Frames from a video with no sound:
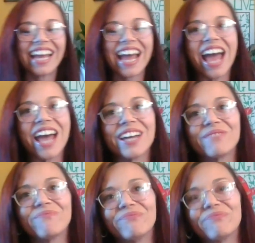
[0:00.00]

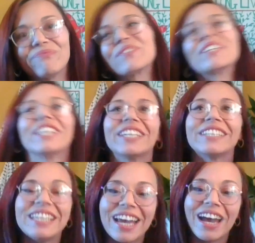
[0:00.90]

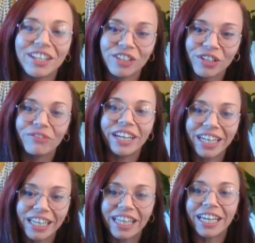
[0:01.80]
So yeah, I do
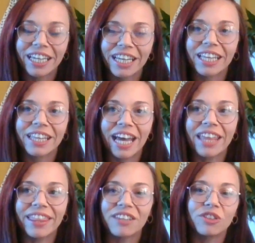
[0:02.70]
really think
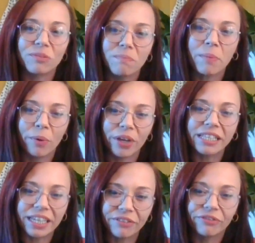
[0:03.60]
that that's just my point
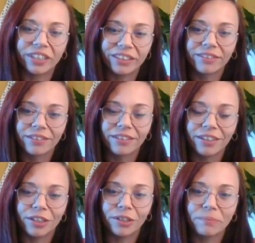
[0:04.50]
of difference.
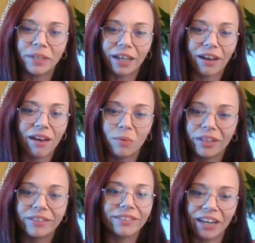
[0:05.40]
You know what I mean? Like, I
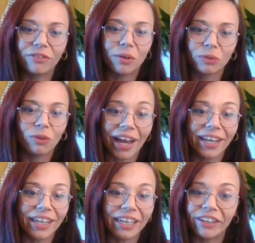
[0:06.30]
will stand for what's
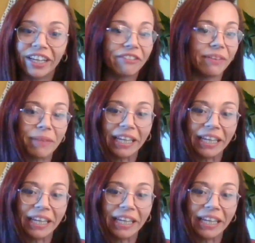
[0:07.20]
right, even if it